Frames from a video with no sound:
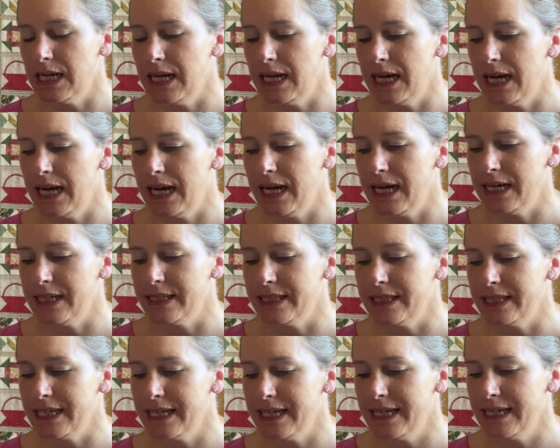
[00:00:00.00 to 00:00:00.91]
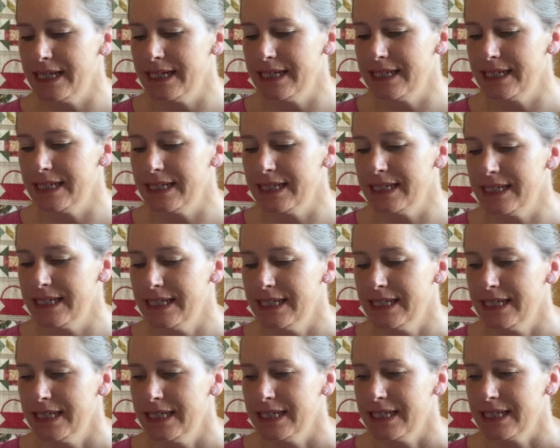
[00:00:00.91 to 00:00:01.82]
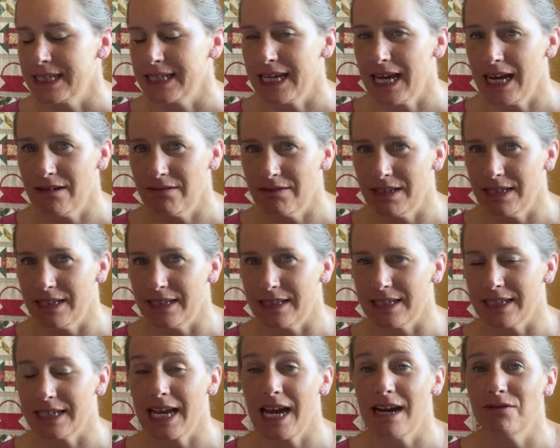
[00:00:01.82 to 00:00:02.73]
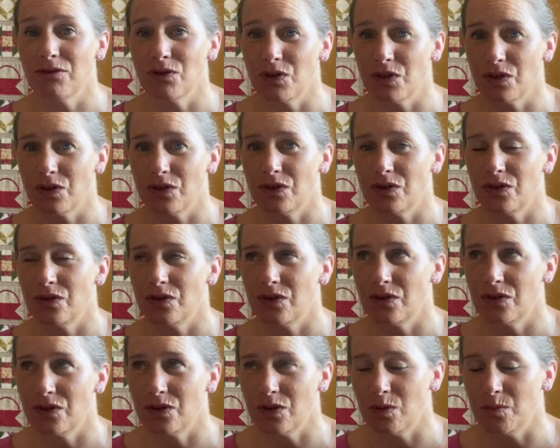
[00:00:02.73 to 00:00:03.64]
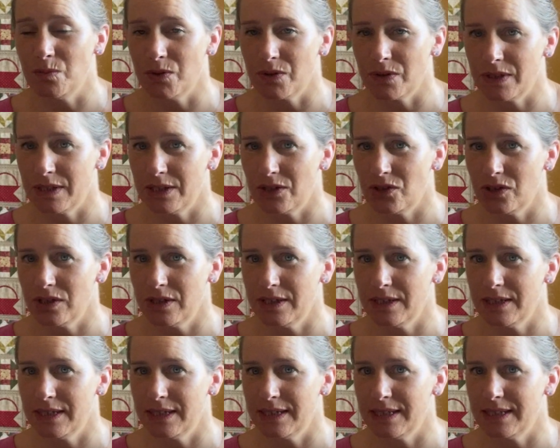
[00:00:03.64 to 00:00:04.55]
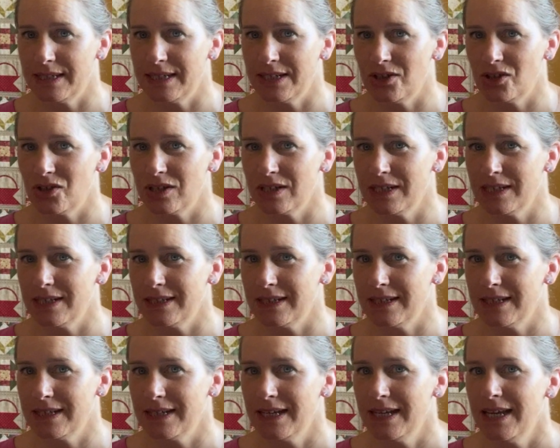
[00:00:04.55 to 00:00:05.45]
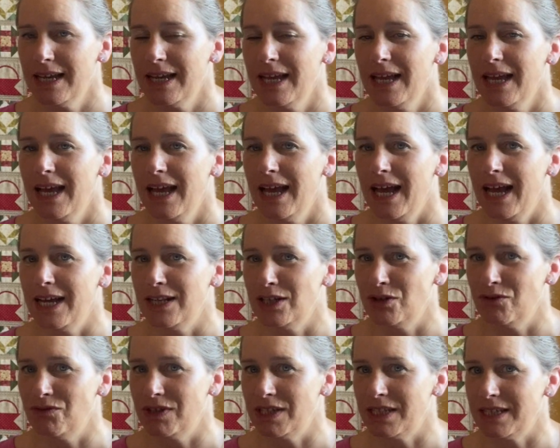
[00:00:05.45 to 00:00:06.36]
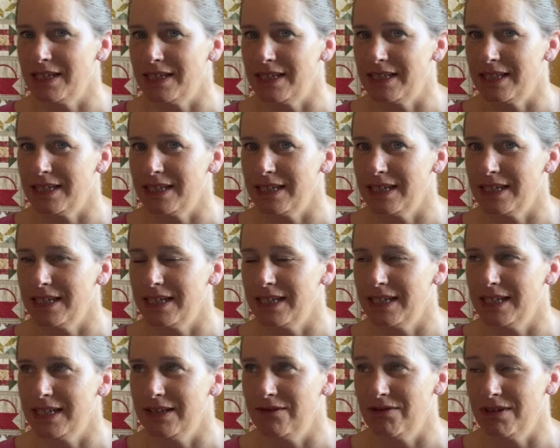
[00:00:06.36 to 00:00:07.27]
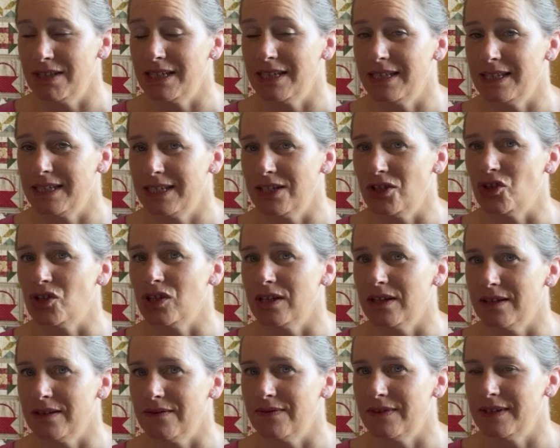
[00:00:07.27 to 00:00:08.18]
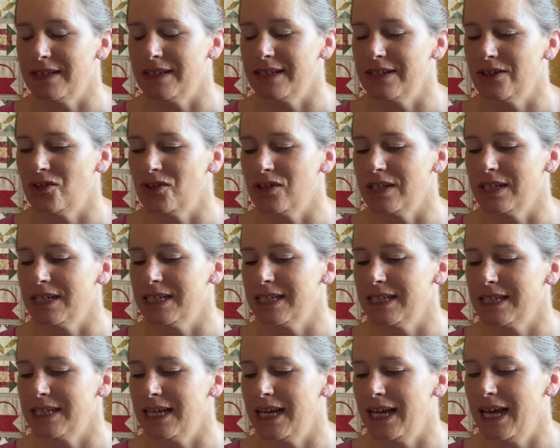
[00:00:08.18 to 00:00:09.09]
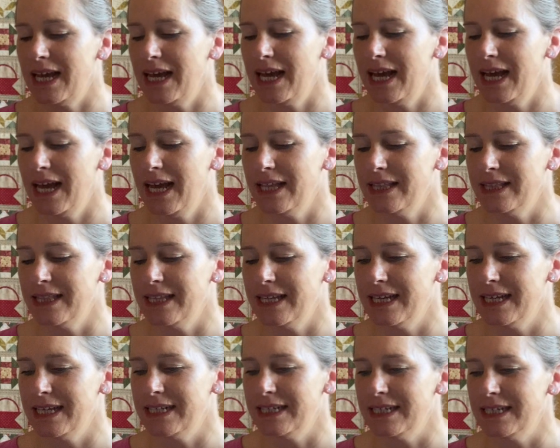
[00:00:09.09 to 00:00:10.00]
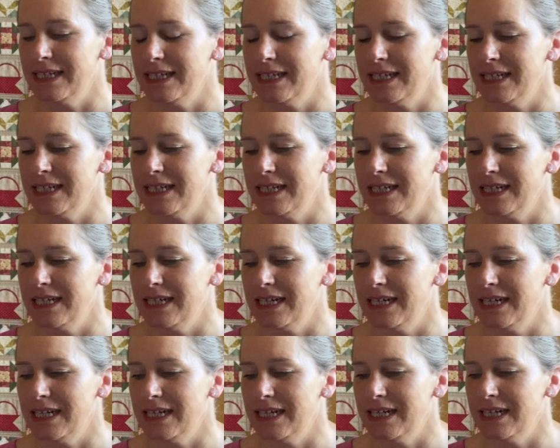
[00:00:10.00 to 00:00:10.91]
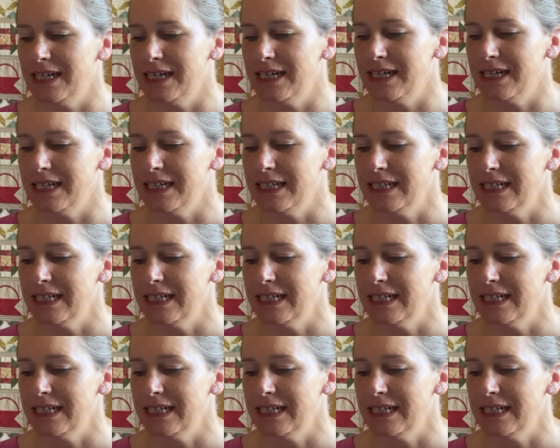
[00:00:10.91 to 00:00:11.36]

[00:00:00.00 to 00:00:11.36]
And then Carol's Saltbox Stitcher is stitching it. And Narissa's Stitching Life is stitching it. And then a